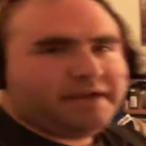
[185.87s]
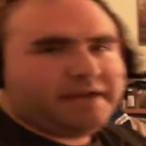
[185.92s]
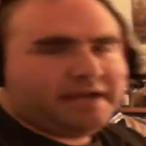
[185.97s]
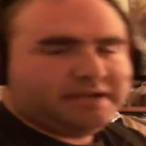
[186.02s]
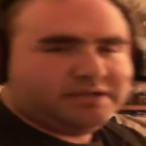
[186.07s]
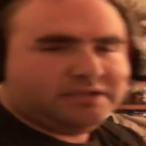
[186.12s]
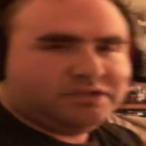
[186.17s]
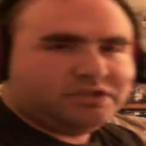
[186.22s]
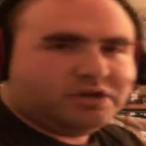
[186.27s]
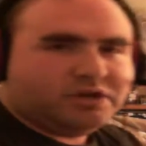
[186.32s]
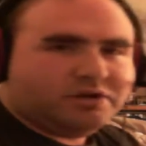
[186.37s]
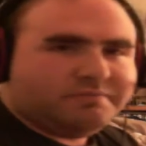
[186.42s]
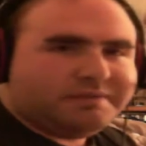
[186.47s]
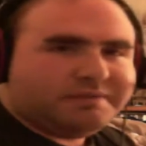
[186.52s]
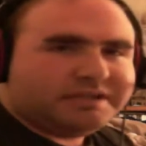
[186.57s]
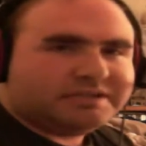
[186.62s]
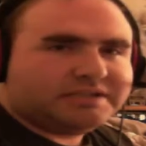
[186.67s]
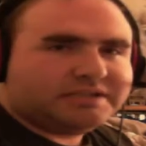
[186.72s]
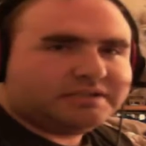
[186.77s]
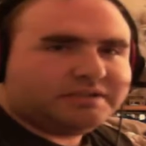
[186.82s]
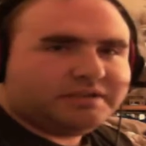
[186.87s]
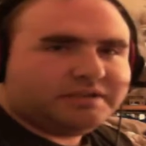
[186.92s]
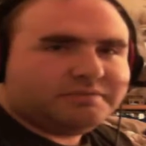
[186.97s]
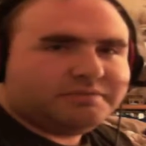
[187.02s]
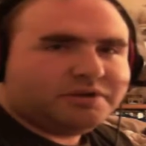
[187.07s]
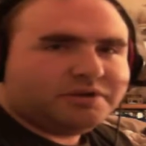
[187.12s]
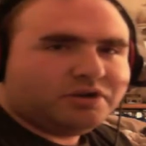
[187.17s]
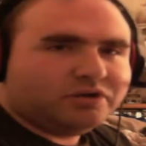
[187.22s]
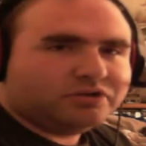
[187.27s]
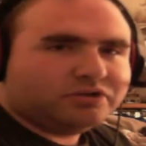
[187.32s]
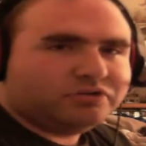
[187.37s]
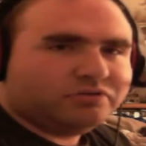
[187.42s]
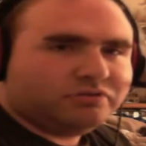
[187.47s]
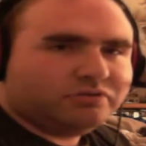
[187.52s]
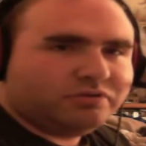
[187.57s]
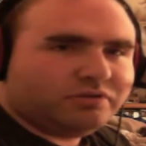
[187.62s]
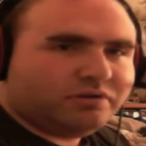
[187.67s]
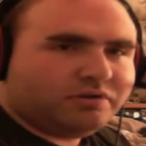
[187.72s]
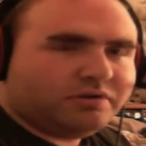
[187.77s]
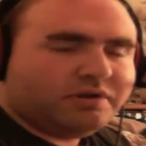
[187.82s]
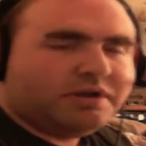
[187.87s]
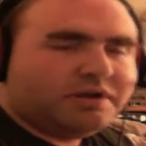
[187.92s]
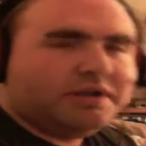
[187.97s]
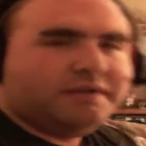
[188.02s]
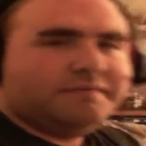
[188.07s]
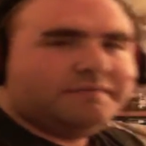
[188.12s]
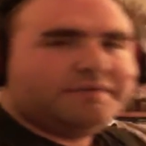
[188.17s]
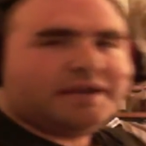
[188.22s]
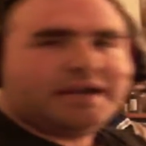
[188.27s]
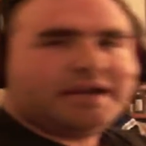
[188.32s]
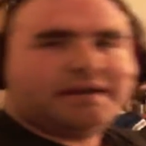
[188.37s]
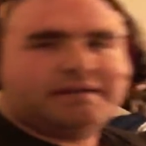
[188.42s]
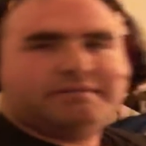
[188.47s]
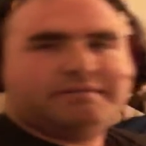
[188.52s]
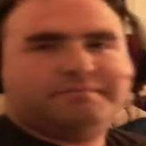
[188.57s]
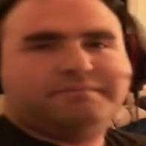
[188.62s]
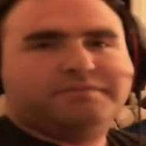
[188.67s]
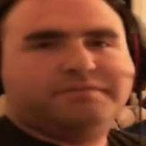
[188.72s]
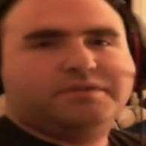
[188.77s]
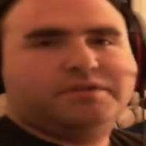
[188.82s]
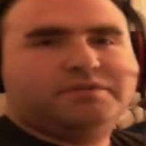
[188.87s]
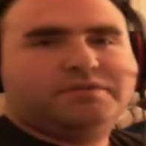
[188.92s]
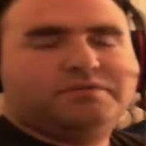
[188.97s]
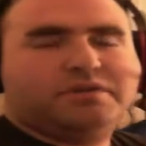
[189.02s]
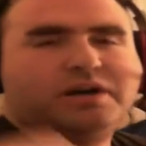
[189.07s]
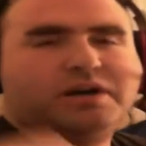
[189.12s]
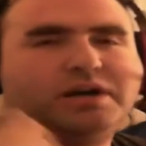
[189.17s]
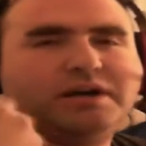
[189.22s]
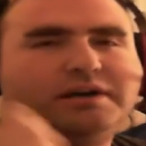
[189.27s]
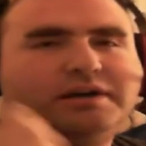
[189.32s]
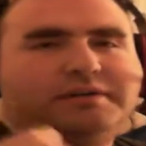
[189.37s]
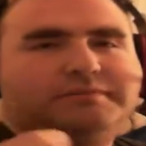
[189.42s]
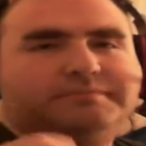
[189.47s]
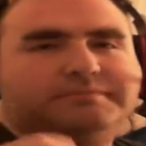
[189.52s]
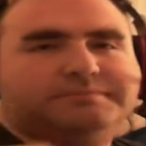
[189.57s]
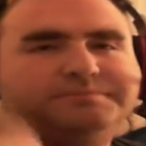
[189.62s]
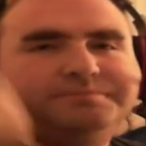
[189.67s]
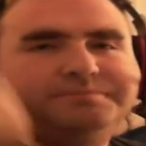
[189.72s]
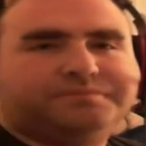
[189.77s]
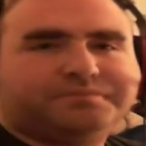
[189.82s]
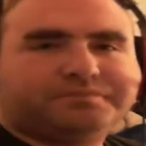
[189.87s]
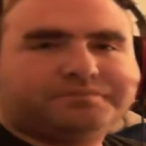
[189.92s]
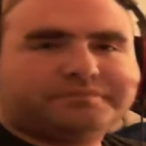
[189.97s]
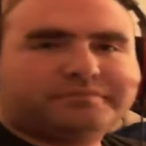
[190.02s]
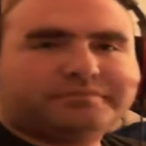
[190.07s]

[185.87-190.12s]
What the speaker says: have that. So basically we also learned that the